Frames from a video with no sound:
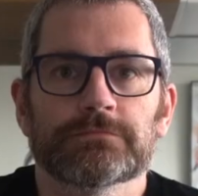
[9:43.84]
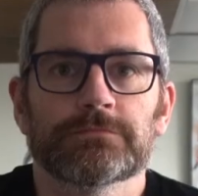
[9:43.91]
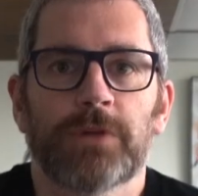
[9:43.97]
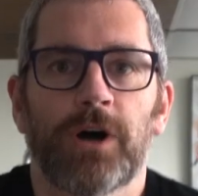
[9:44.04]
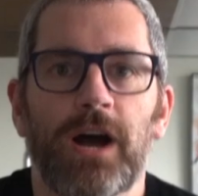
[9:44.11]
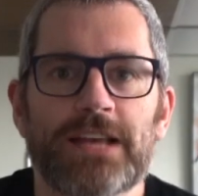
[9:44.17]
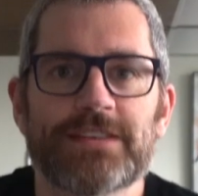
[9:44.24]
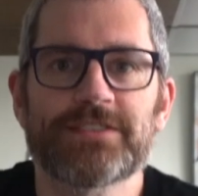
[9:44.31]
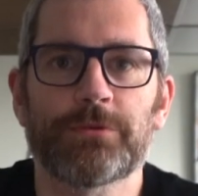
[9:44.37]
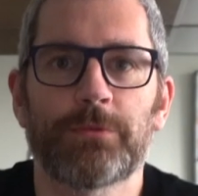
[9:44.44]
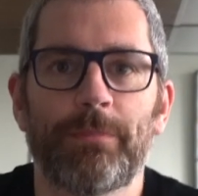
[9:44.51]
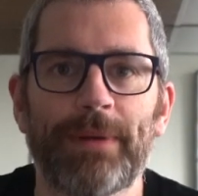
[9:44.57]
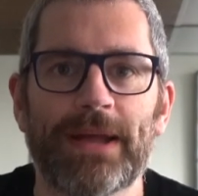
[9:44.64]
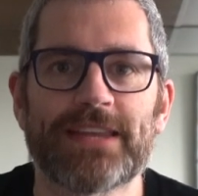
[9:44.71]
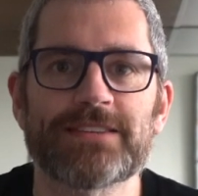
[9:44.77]
Hi, so
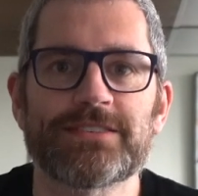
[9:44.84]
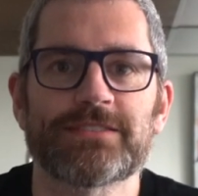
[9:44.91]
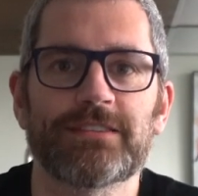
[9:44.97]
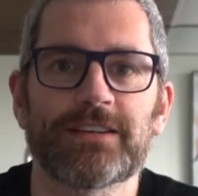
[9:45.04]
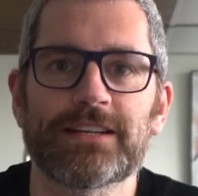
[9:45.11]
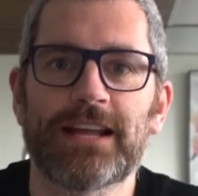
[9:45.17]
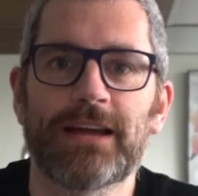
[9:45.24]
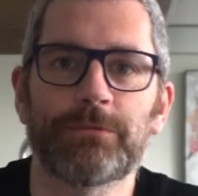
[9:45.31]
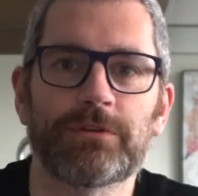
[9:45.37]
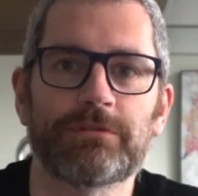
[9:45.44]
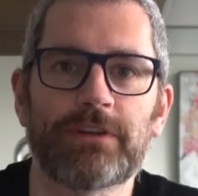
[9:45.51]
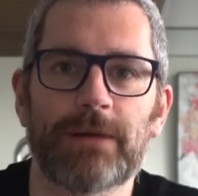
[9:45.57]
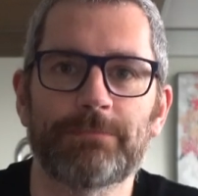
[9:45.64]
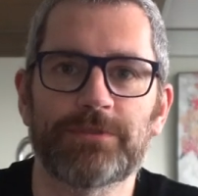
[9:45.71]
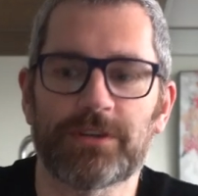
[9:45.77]
we're back inside now. We've
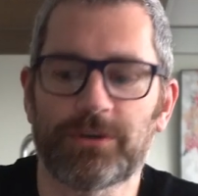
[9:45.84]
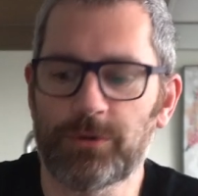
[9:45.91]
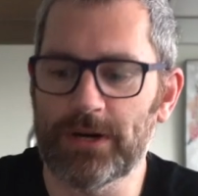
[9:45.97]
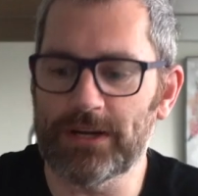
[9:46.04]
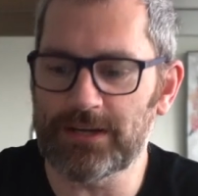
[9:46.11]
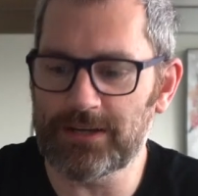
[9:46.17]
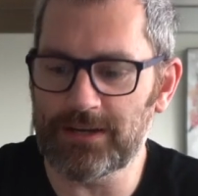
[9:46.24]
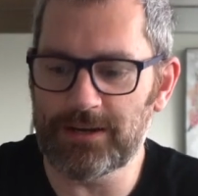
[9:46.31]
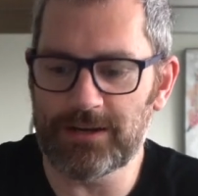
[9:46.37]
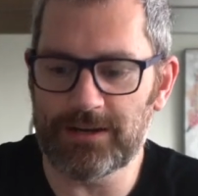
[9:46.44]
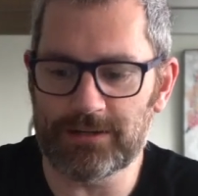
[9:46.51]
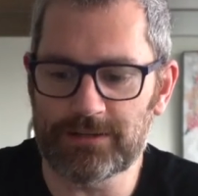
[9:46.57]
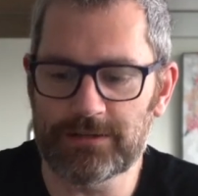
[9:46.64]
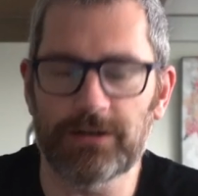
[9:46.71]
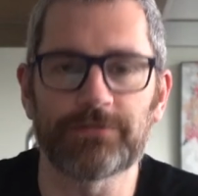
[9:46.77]
grabbed a quick
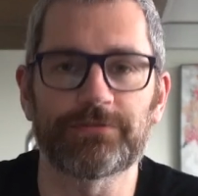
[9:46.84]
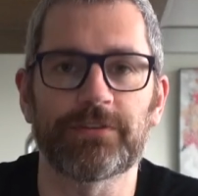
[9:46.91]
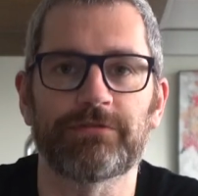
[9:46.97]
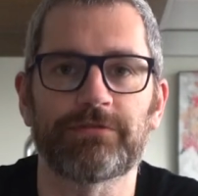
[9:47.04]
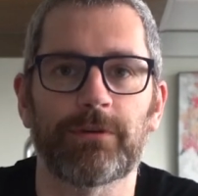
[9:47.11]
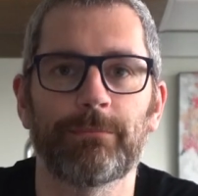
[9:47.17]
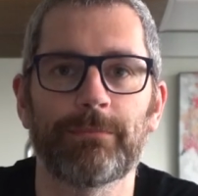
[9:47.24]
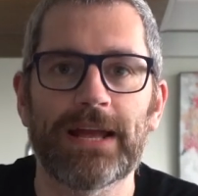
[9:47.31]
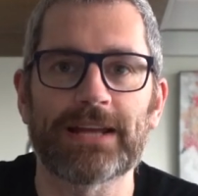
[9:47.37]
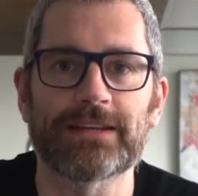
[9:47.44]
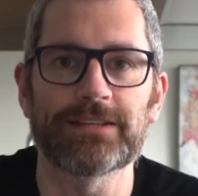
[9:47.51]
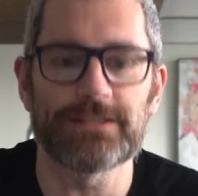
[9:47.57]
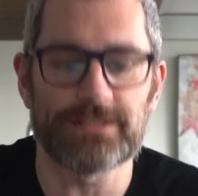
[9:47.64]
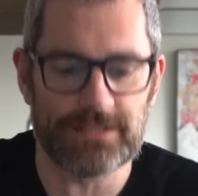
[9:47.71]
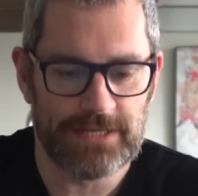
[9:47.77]
coffee from
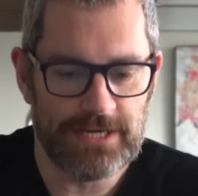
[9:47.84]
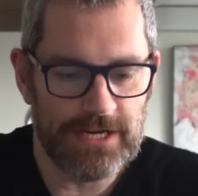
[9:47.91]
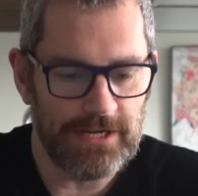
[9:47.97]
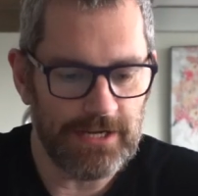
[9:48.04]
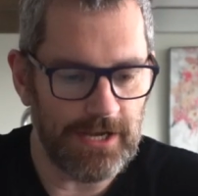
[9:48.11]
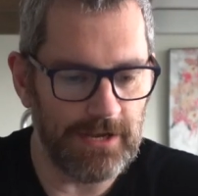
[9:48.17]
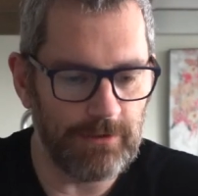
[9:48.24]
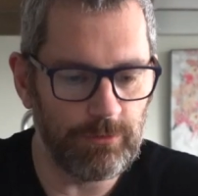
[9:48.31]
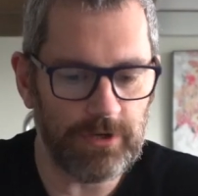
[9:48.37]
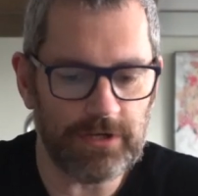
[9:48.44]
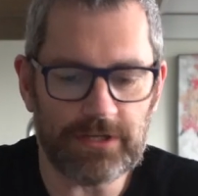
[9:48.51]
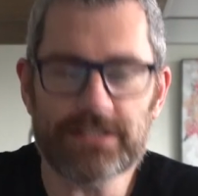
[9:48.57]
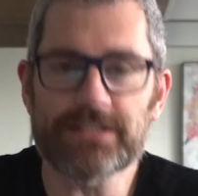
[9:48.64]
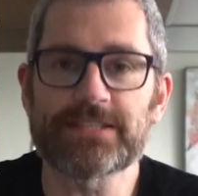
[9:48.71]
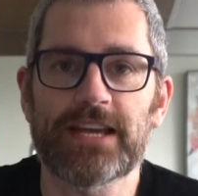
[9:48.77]
Macca's. We're
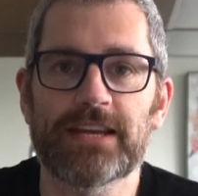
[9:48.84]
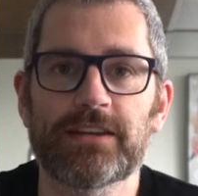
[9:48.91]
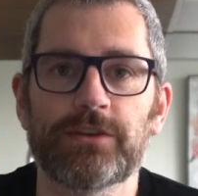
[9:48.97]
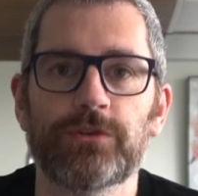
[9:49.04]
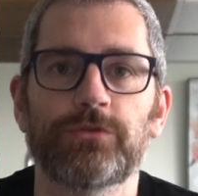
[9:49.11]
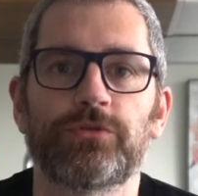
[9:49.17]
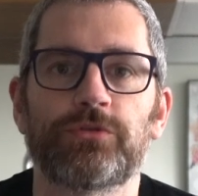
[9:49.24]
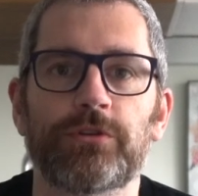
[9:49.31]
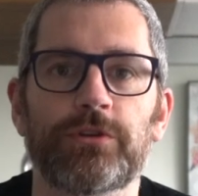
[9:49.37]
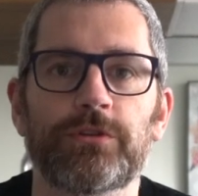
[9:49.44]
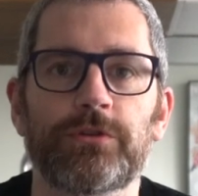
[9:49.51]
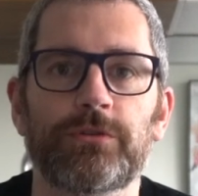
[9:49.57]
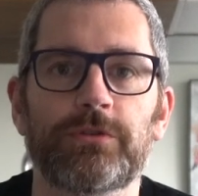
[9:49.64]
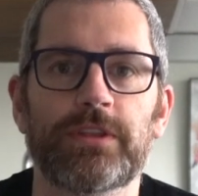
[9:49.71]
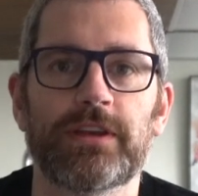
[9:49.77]
going to take you
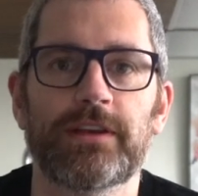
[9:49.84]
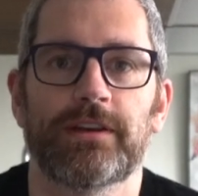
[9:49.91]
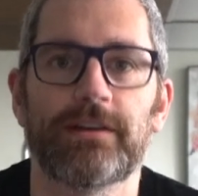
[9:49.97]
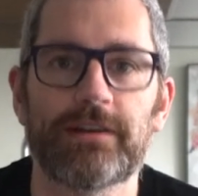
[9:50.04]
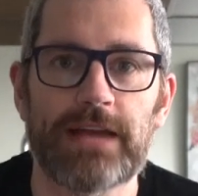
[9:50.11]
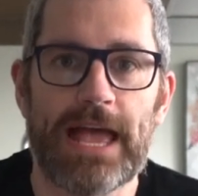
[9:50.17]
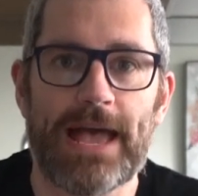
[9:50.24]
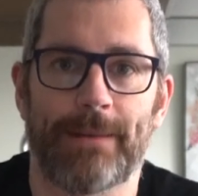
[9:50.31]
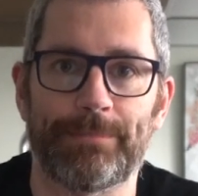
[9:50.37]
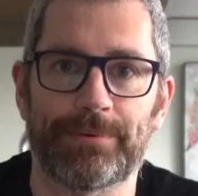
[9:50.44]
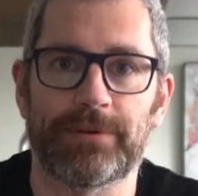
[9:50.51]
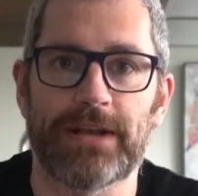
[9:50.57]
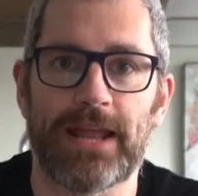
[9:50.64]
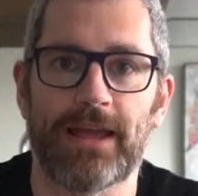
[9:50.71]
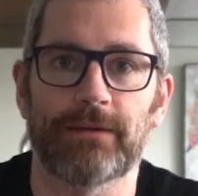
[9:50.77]
through the
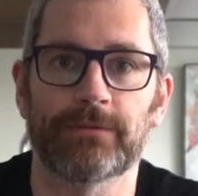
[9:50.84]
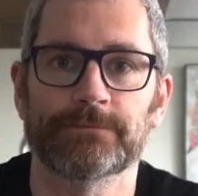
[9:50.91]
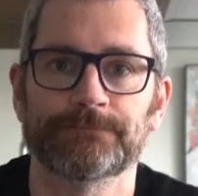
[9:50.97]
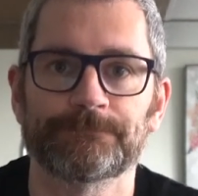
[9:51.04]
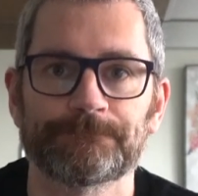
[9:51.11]
app now.